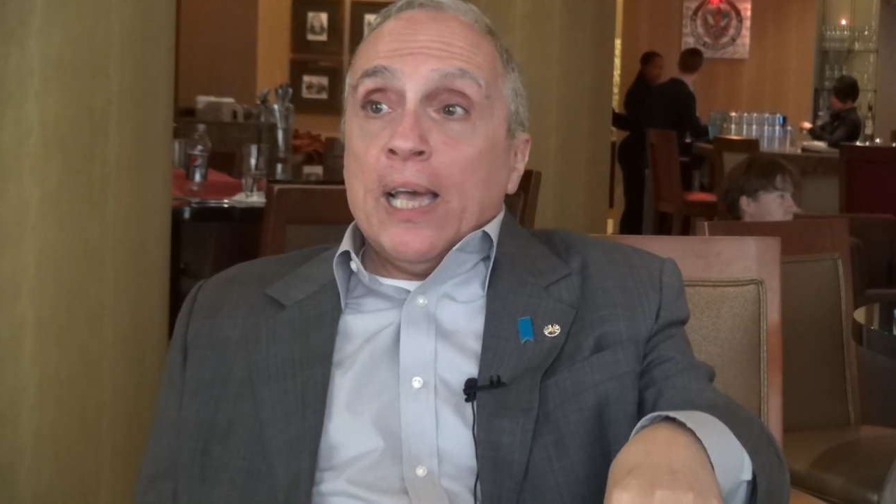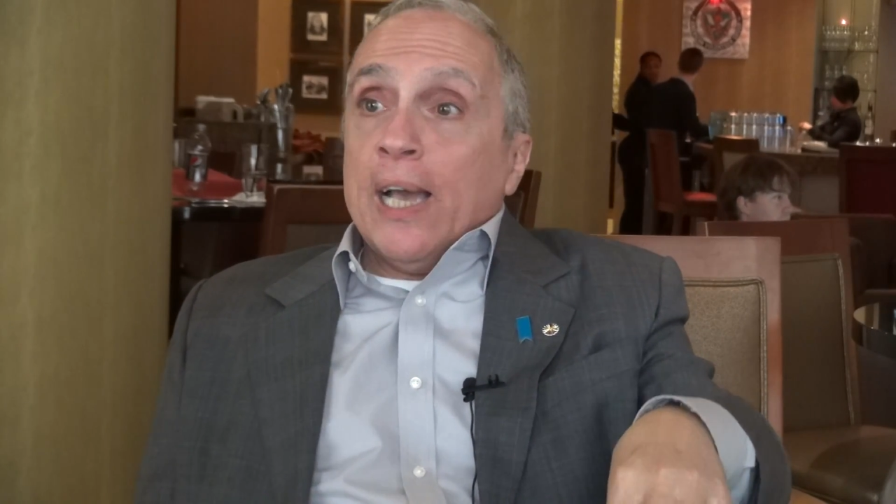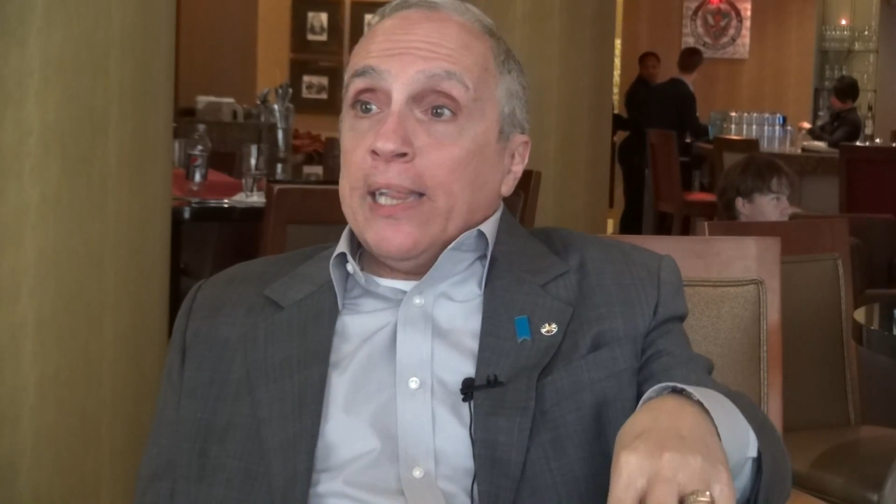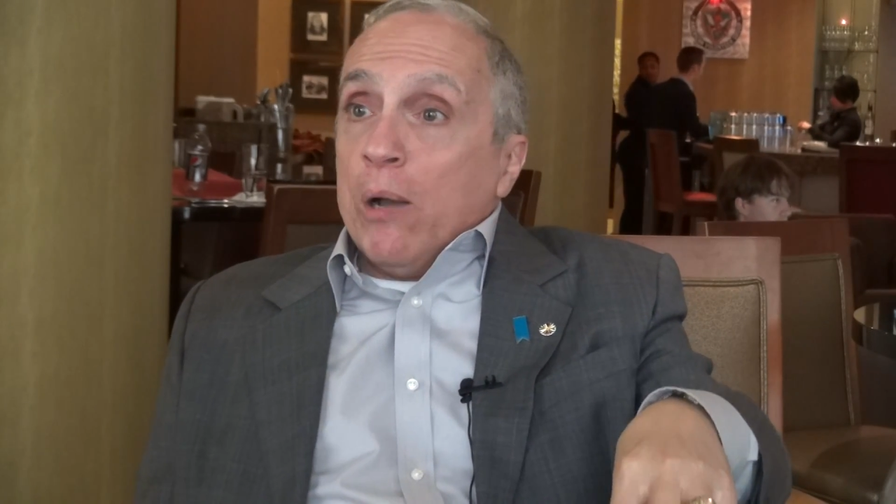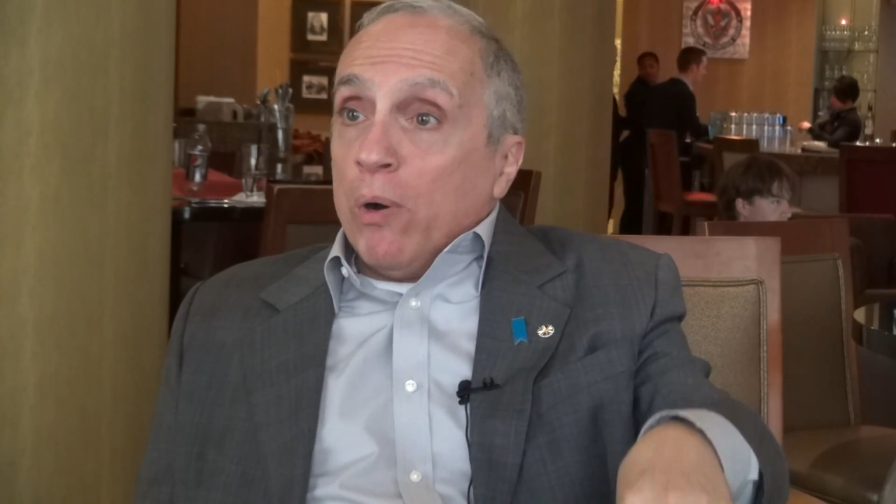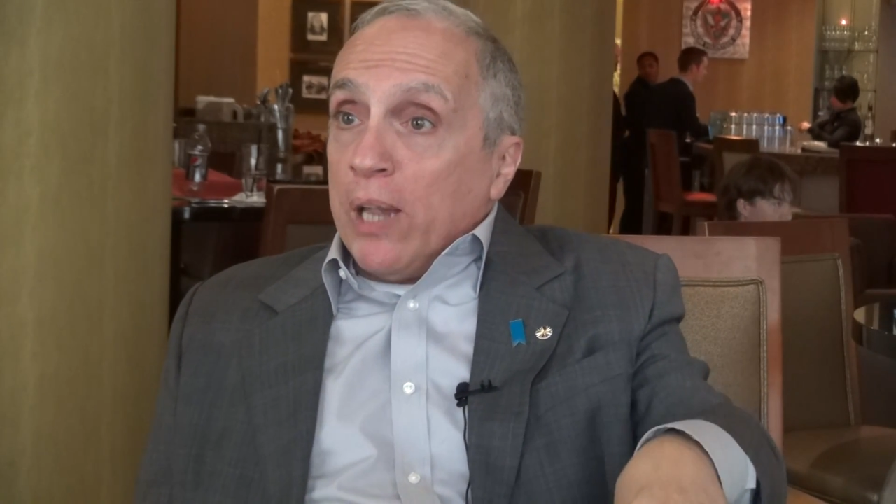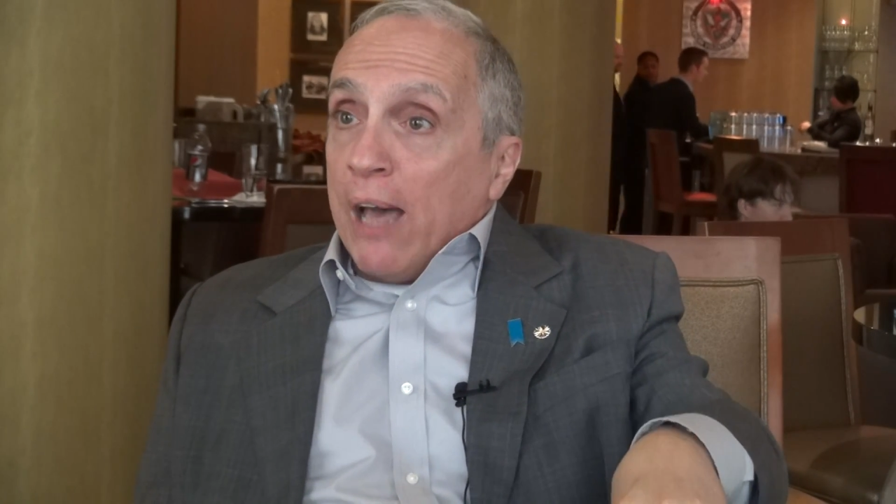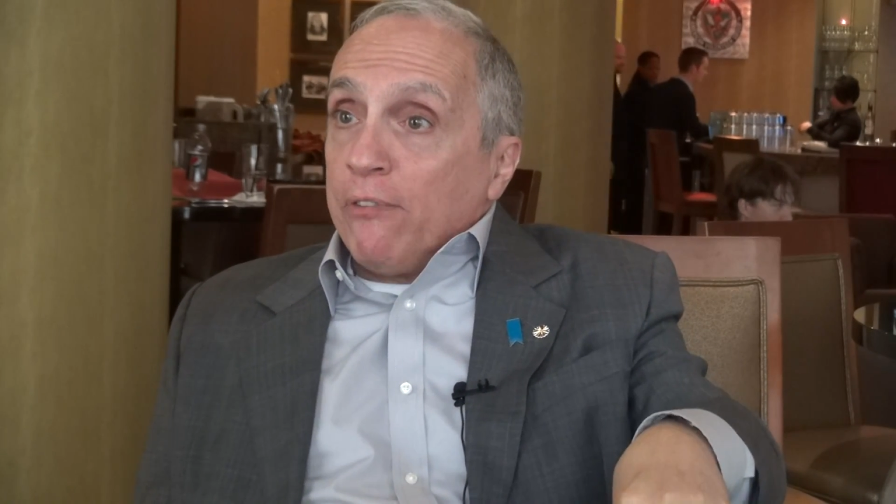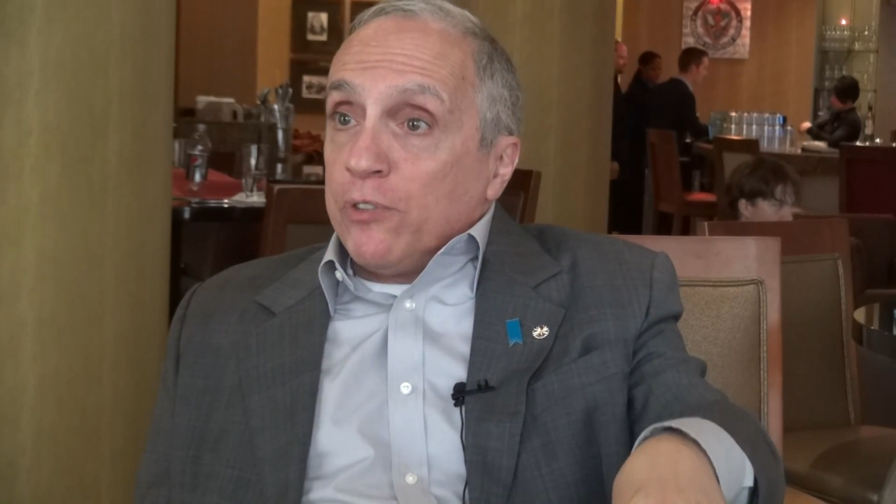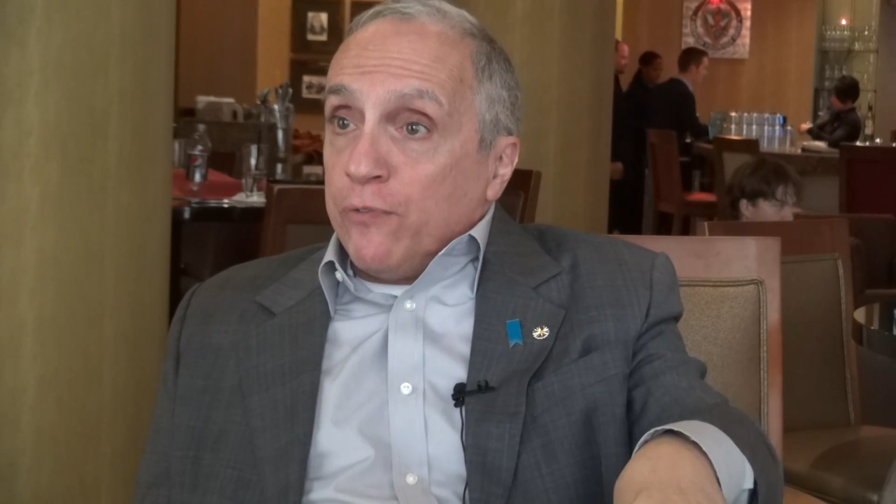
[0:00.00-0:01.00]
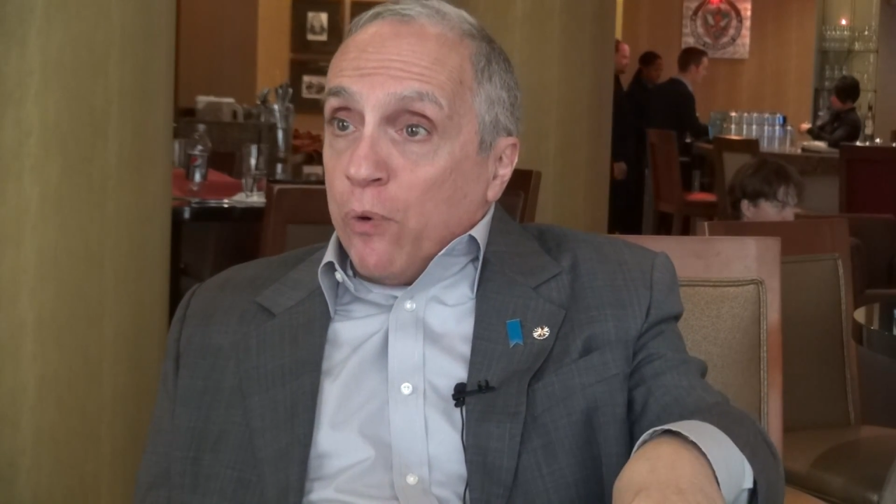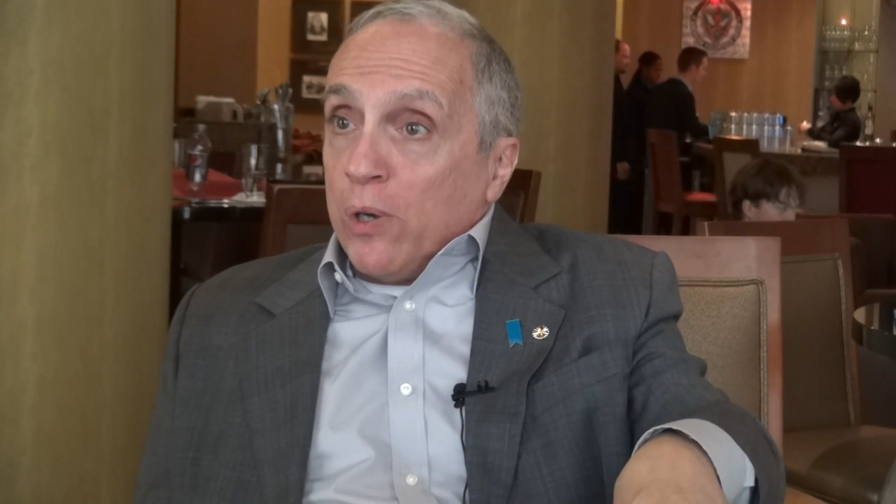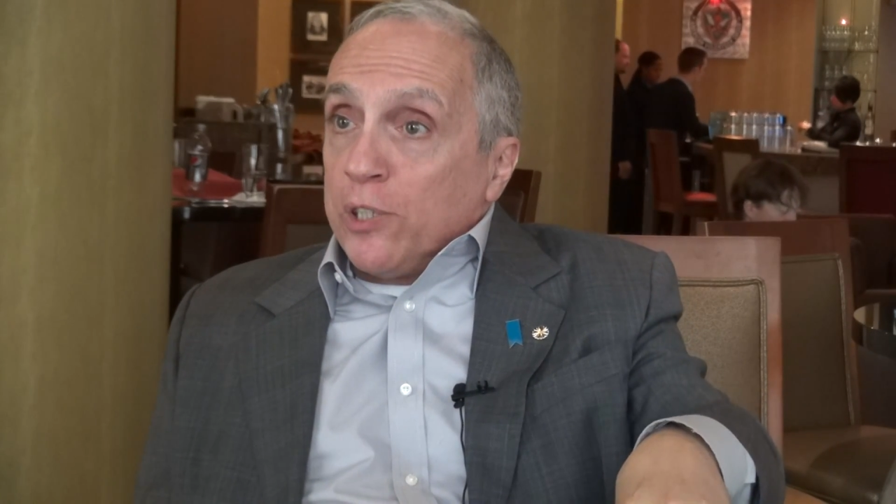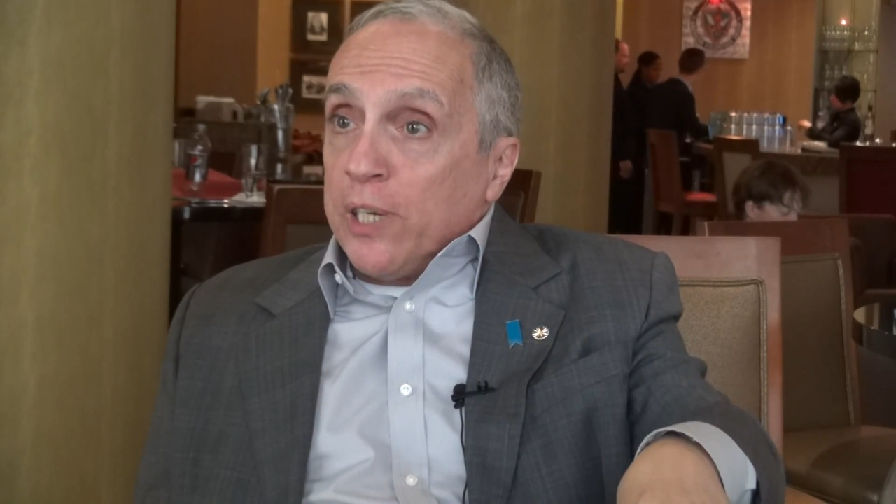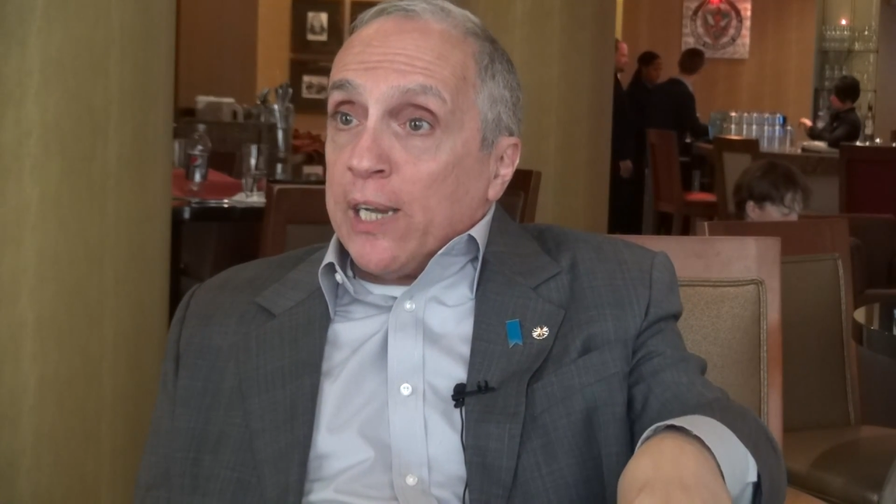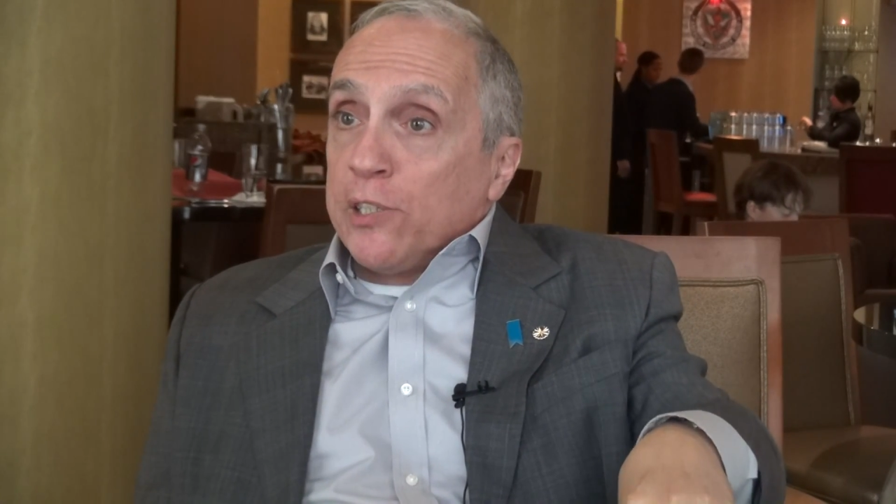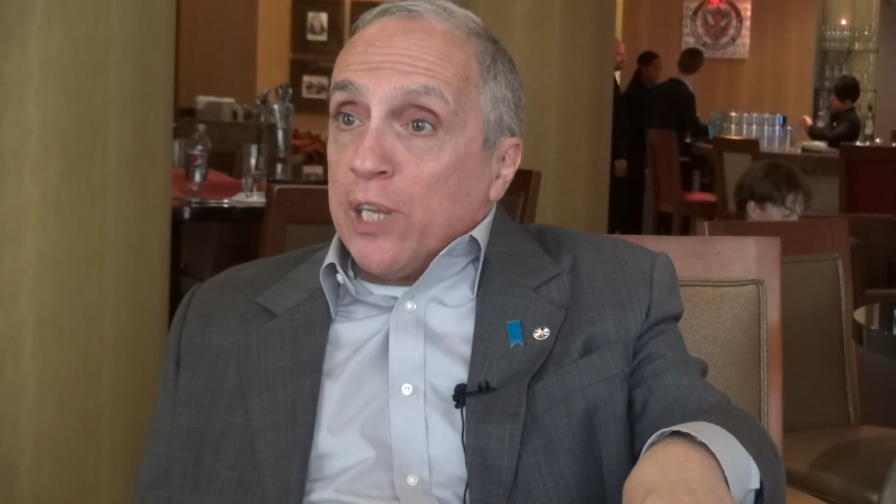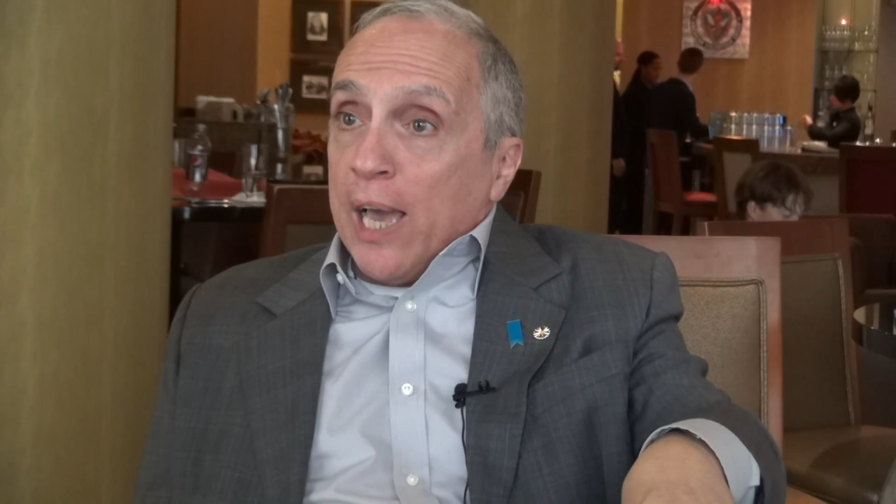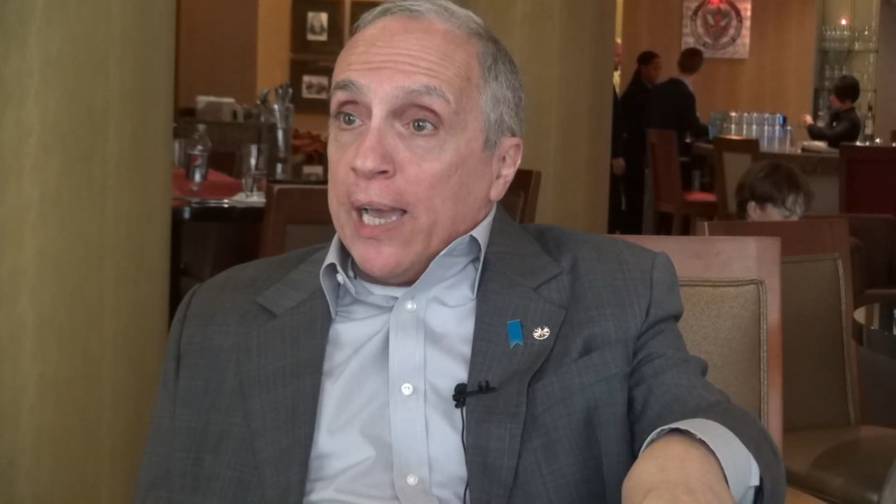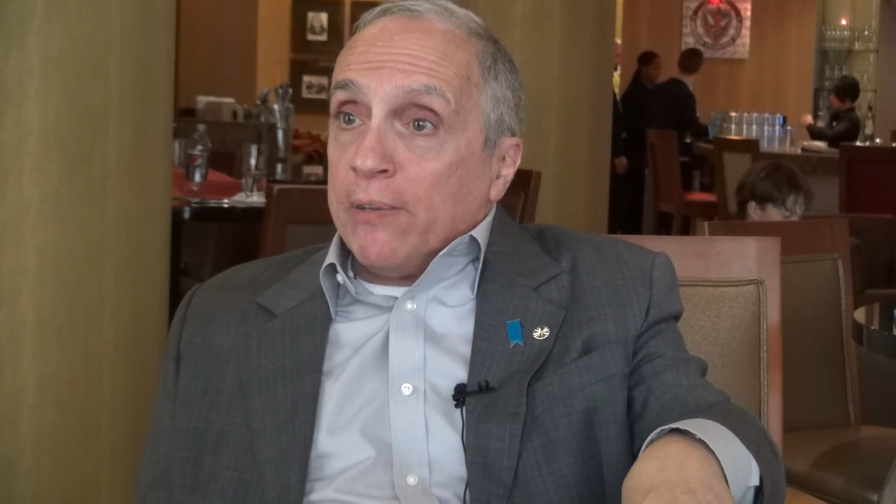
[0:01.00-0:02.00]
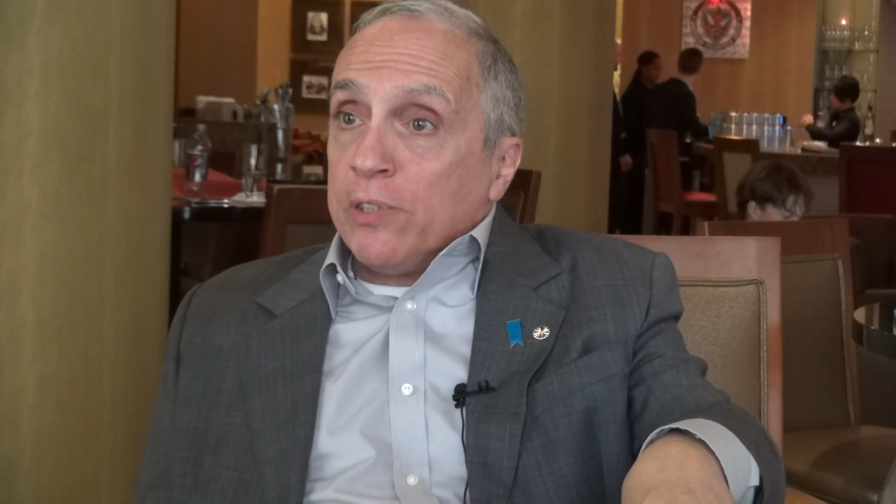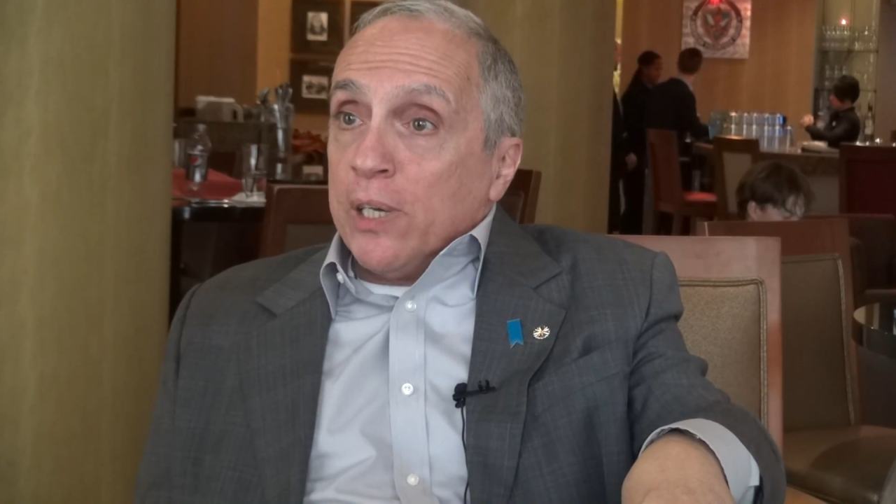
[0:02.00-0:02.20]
and they were now forced sex slaves.